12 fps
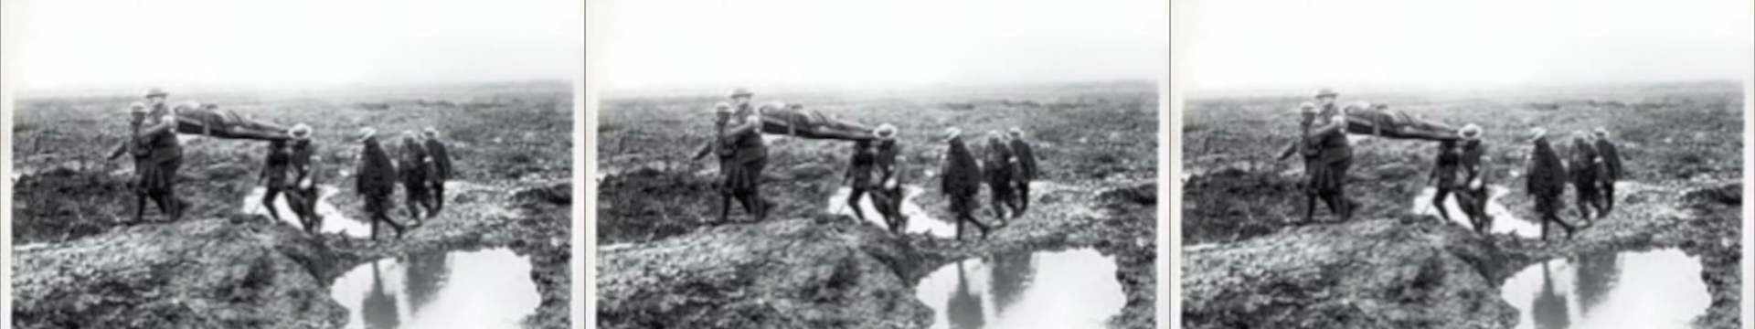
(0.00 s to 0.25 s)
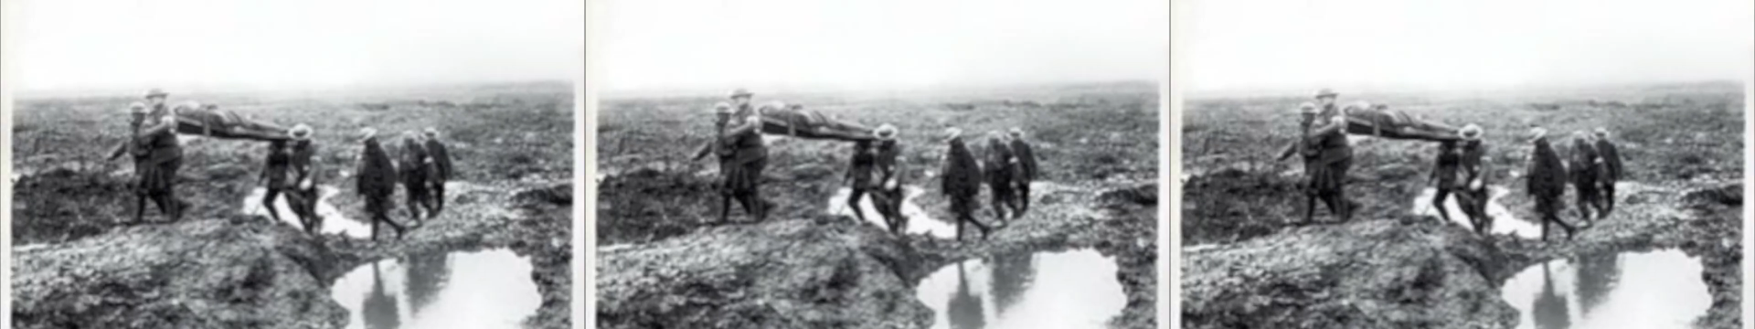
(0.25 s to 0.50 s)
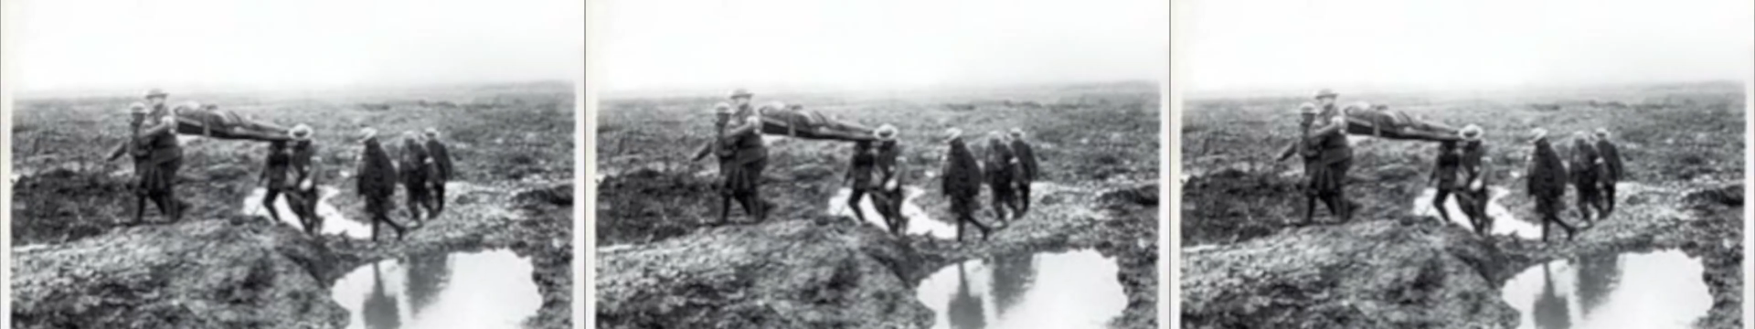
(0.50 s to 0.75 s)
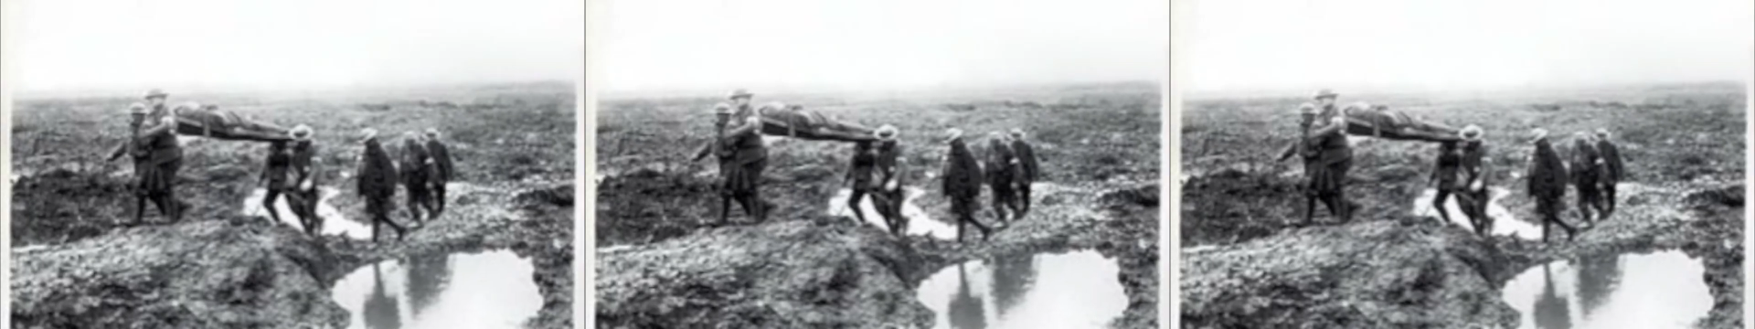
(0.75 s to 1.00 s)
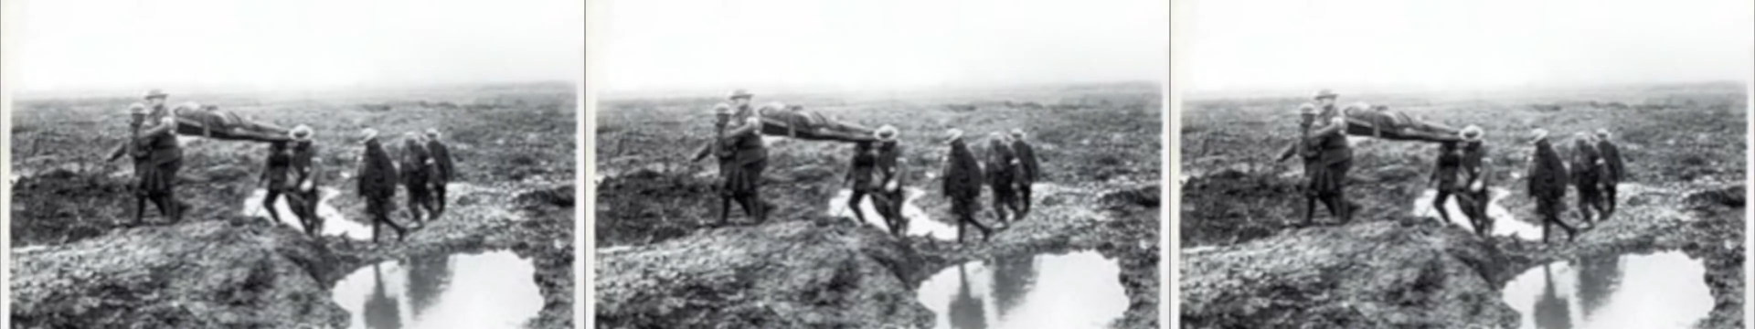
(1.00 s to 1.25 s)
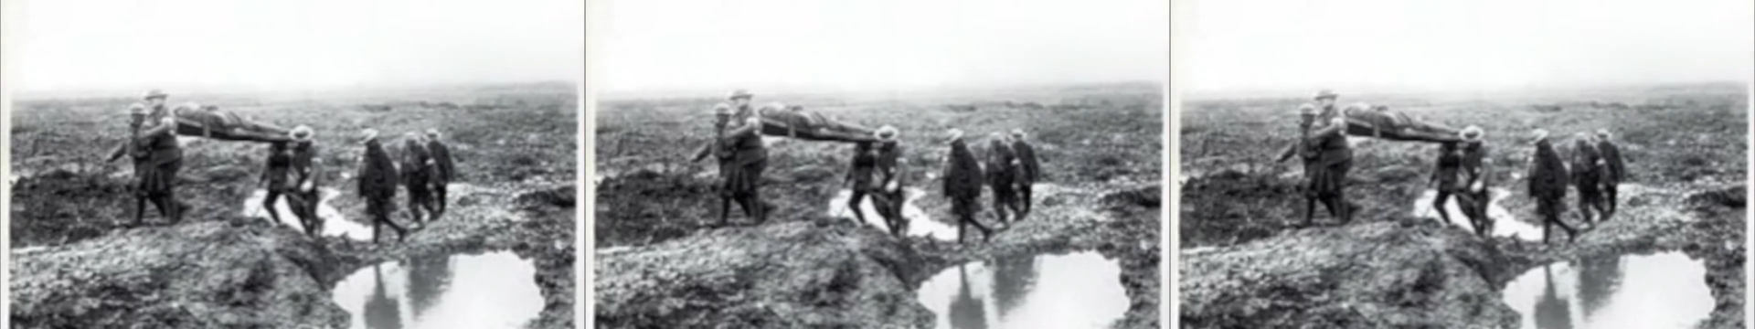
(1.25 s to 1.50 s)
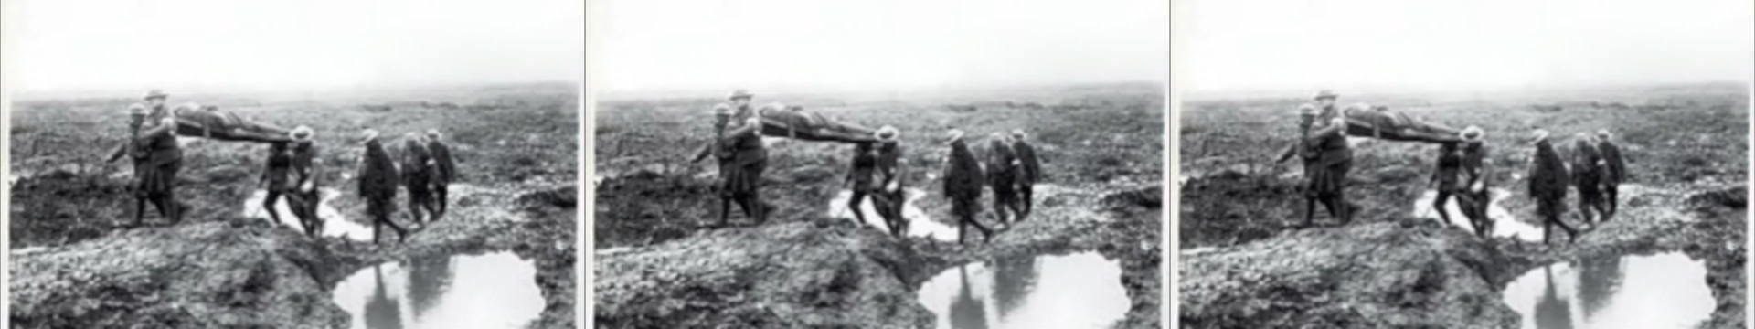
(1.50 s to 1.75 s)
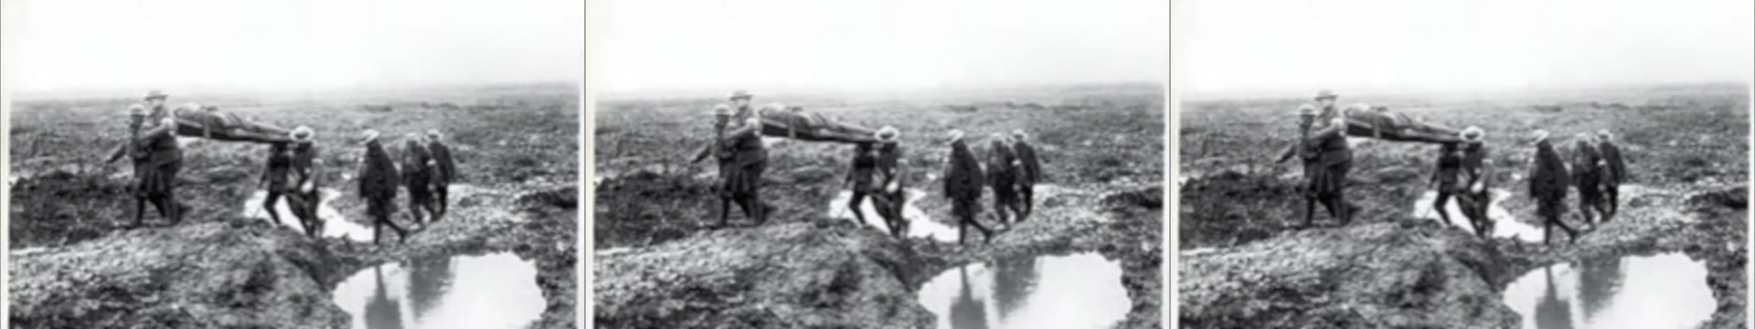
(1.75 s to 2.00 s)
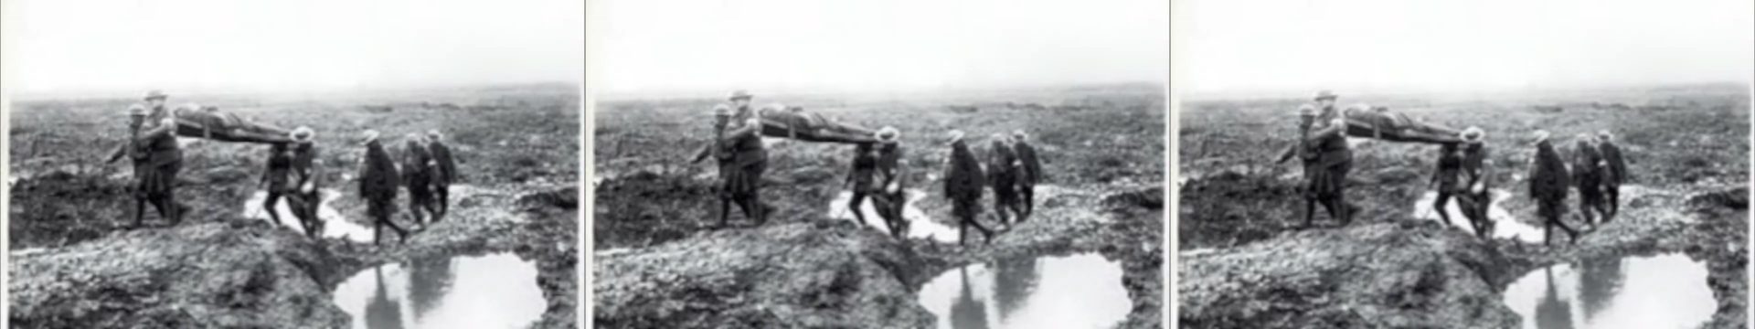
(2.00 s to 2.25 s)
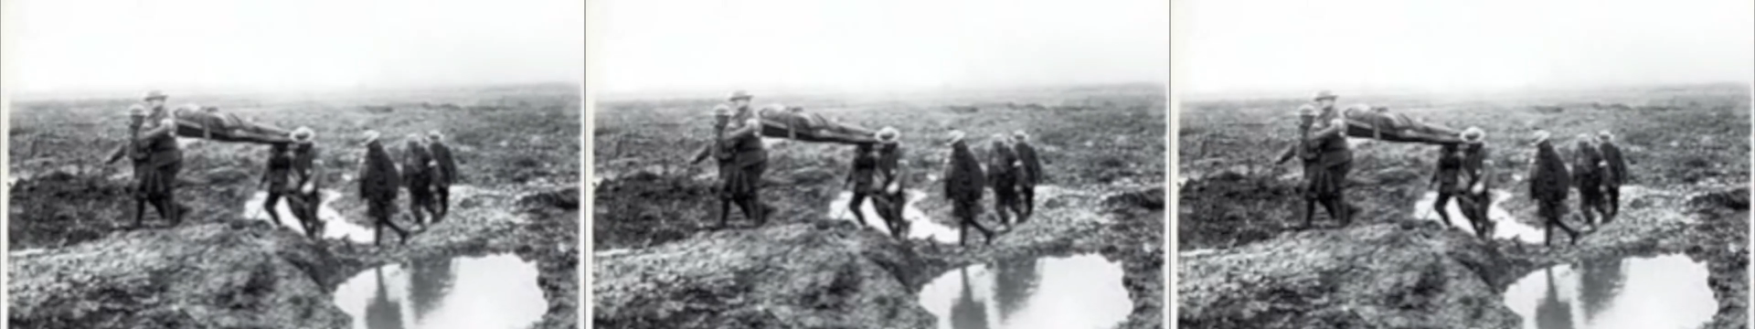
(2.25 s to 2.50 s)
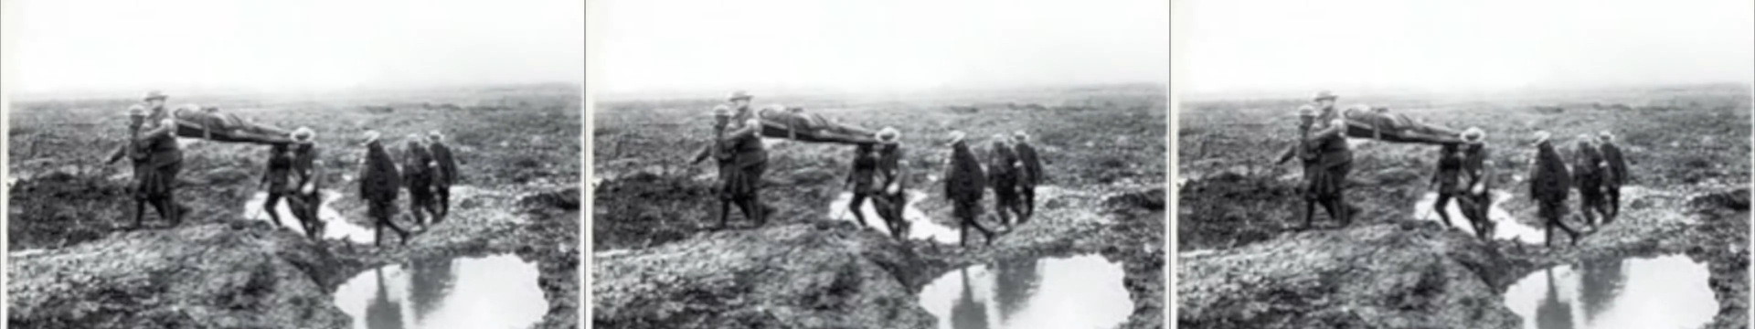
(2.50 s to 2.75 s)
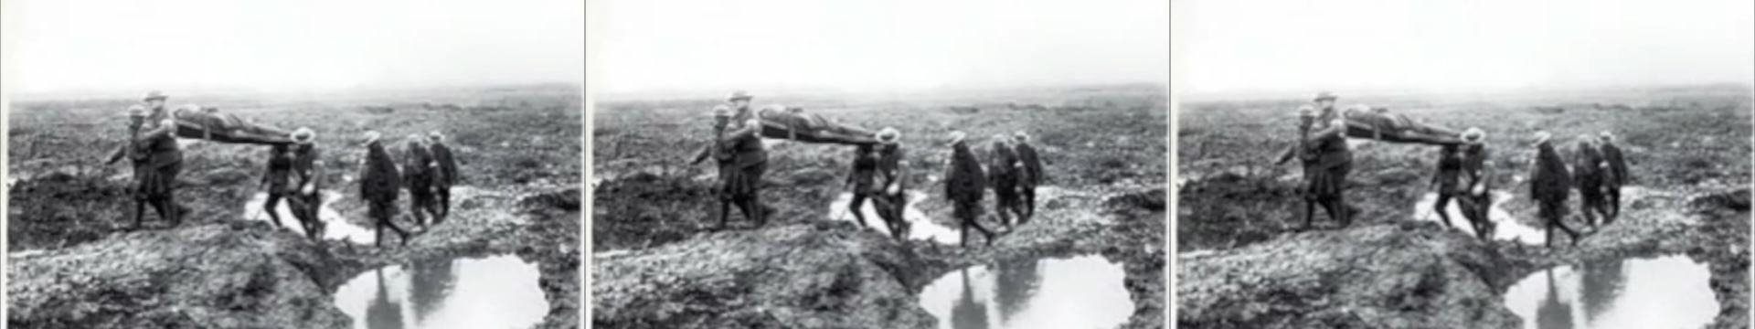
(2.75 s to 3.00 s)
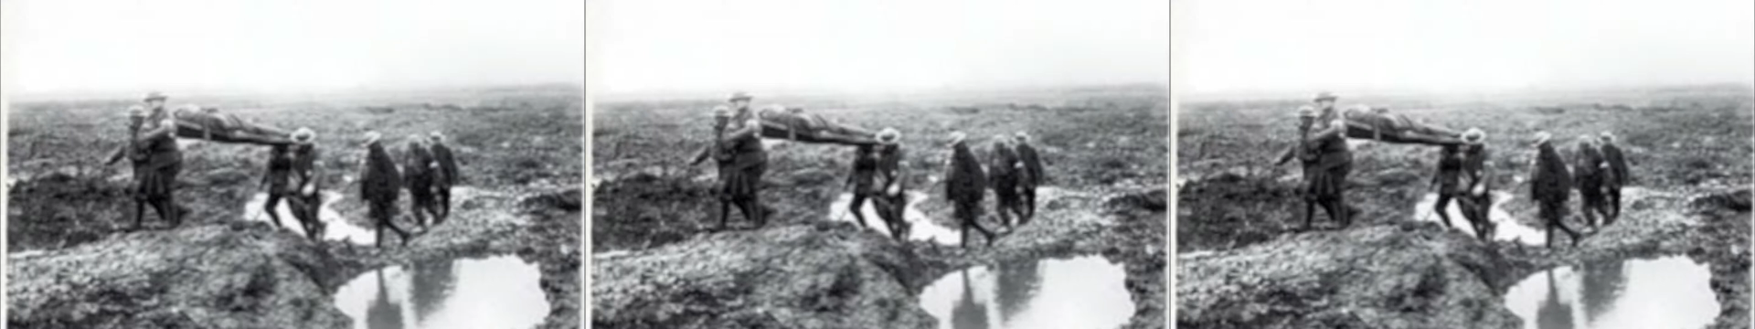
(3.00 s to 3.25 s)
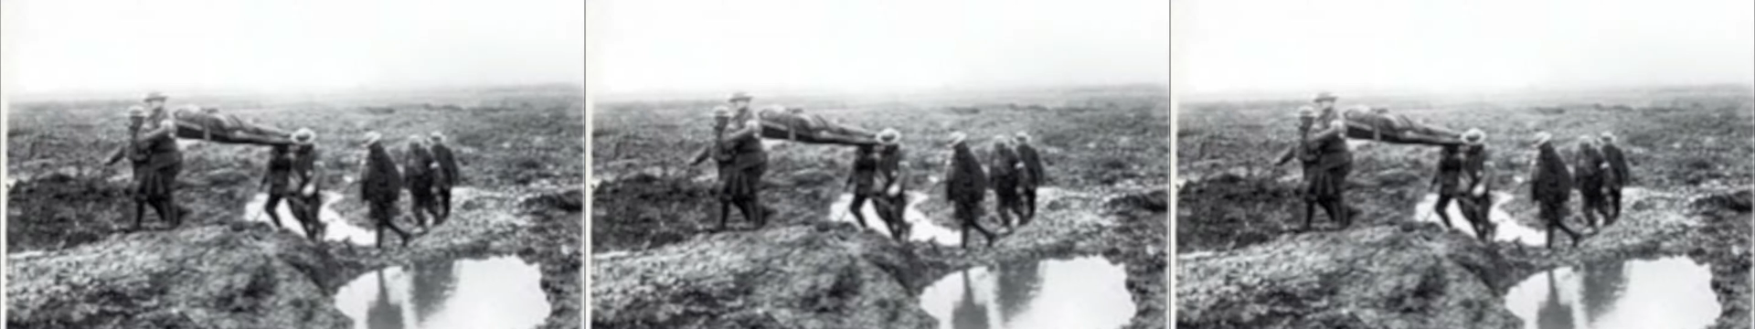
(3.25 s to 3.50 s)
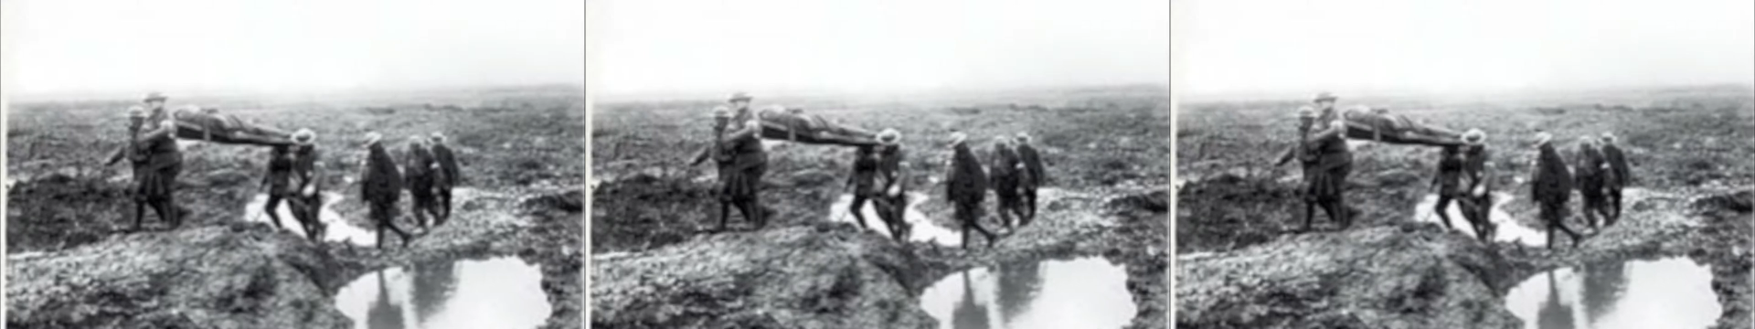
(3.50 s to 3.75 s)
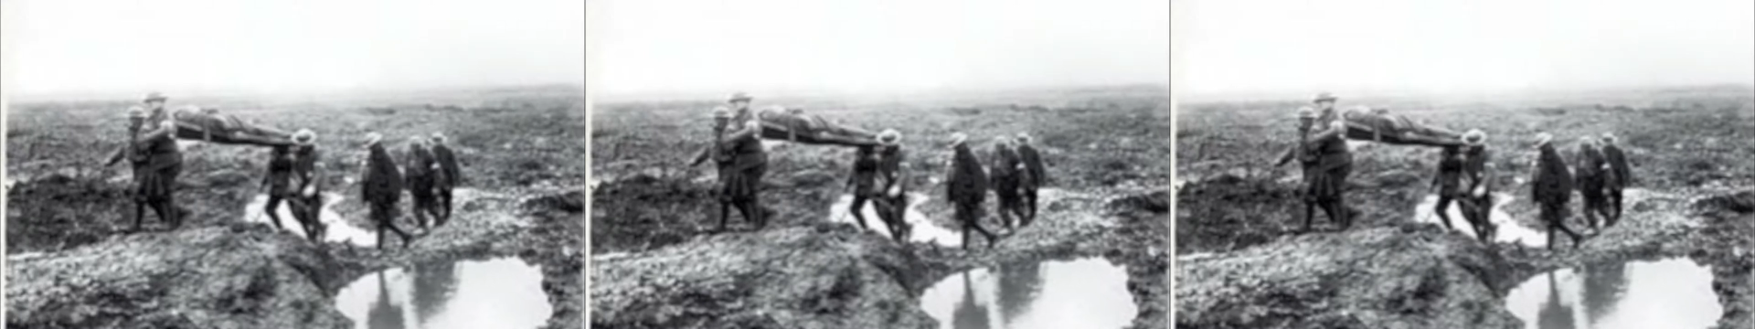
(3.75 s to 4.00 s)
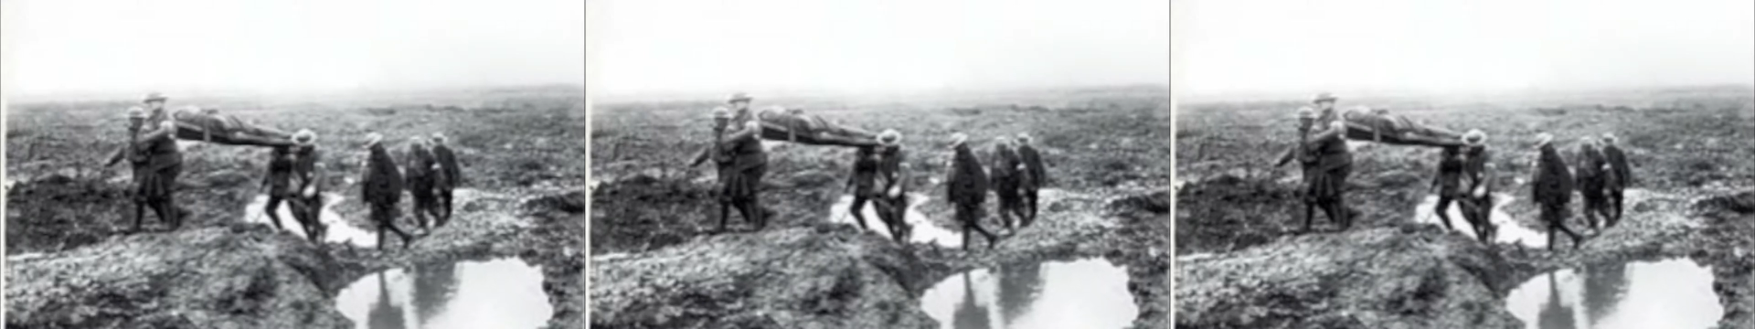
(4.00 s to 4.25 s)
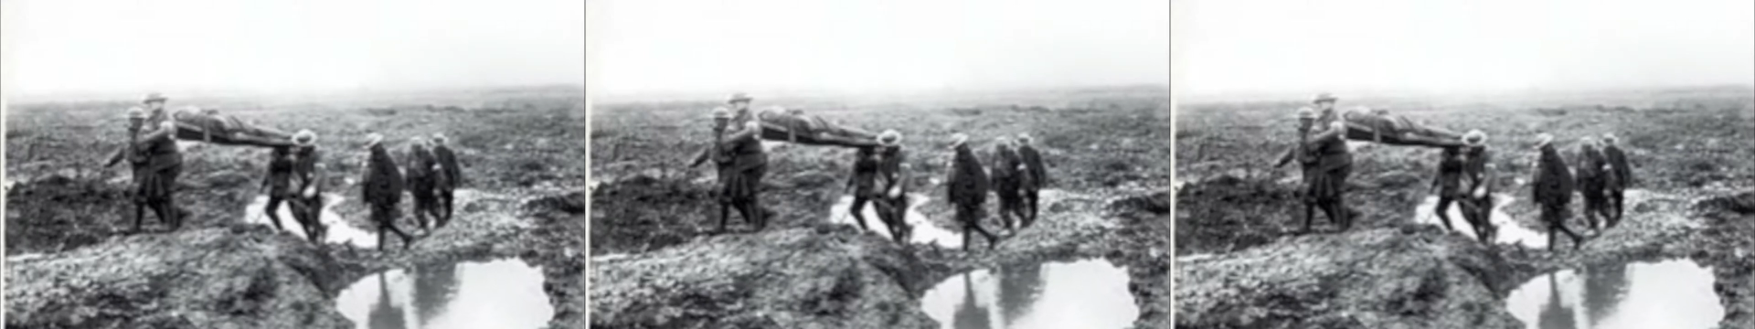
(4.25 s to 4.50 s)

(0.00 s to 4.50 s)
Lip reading: [unreadable: no face in view]